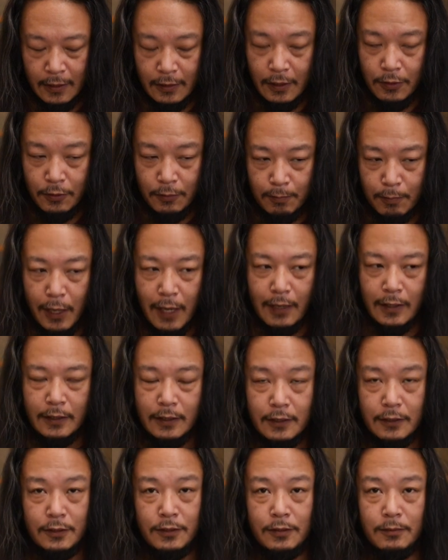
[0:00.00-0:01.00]
then your body
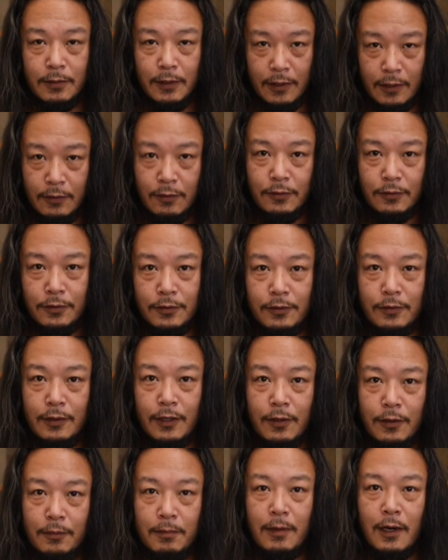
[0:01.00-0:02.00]
needs to be, in order to do
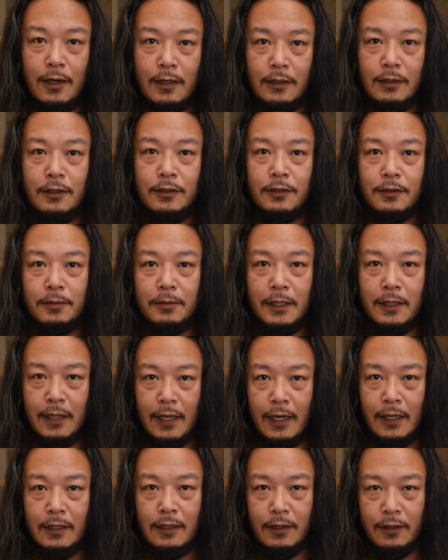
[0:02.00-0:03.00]
that, your body needs to be
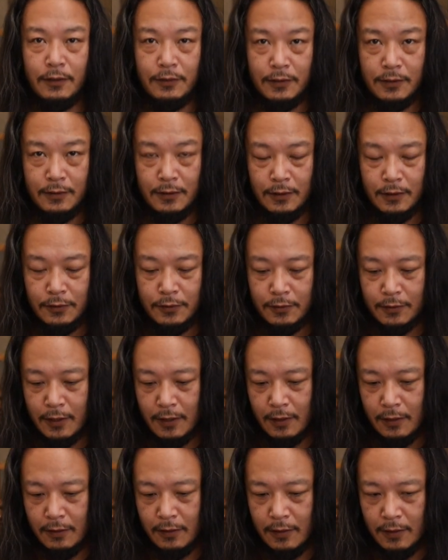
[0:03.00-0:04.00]
light. You just need to
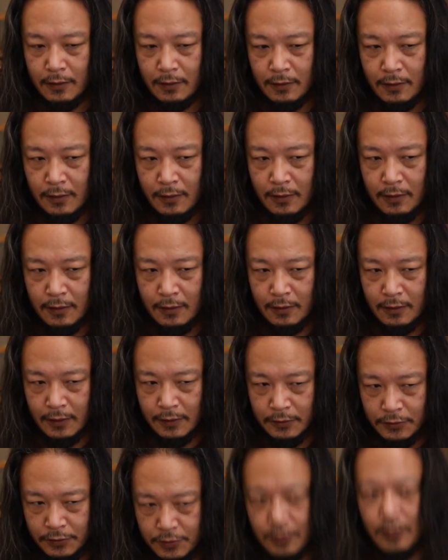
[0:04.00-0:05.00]
kind of
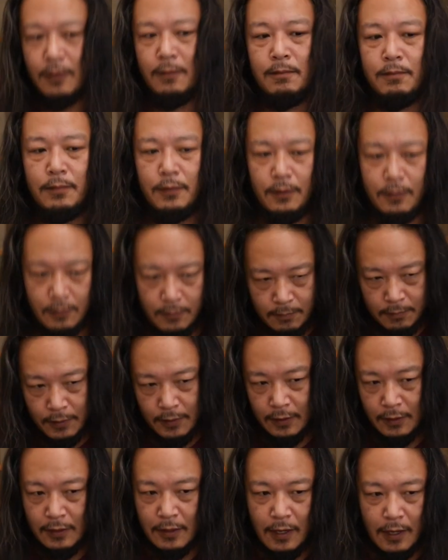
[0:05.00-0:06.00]
like jump, you know,
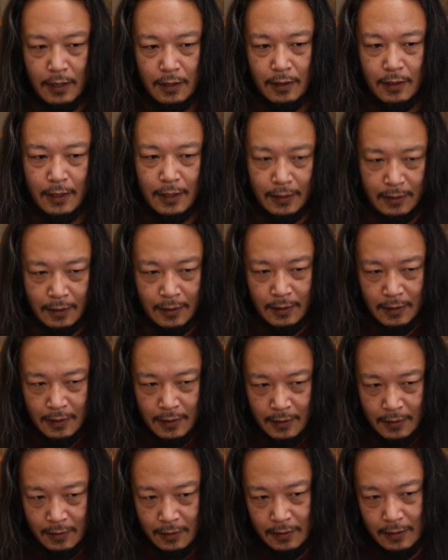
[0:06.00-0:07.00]
but not
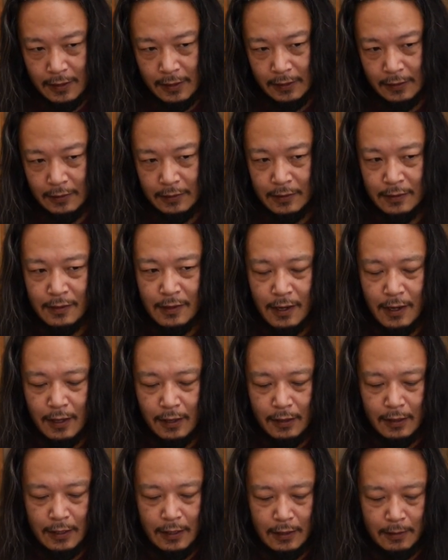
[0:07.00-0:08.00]

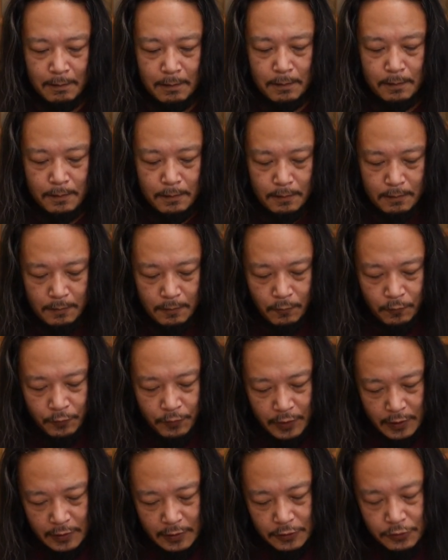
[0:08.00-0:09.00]
not like
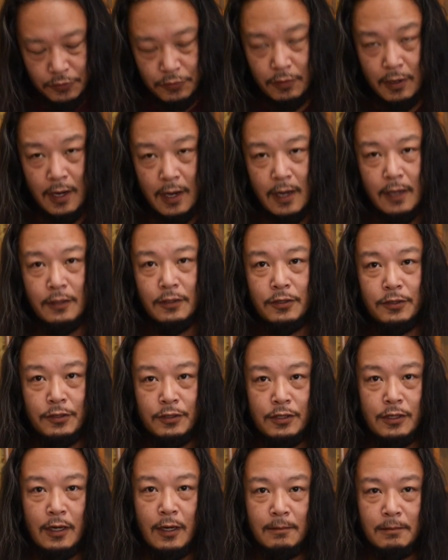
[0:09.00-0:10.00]
really trying to
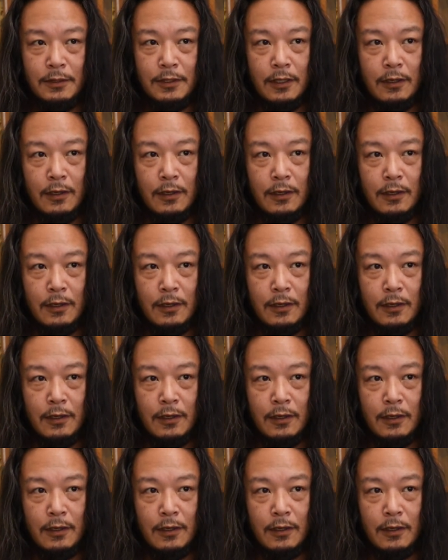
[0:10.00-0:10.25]
jump.